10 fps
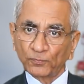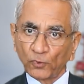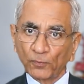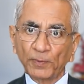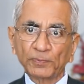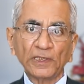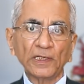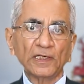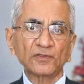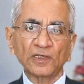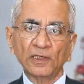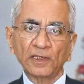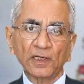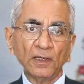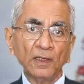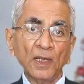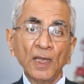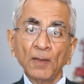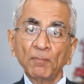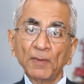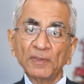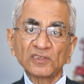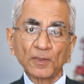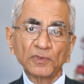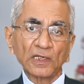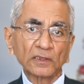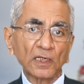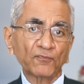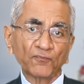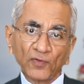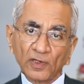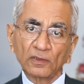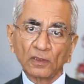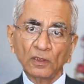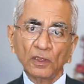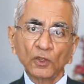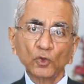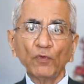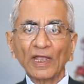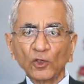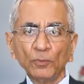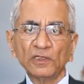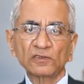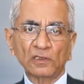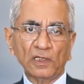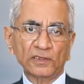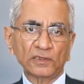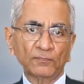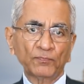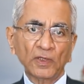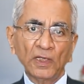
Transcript: 450 degrees centigrade may be subjected further to vacuum distillation.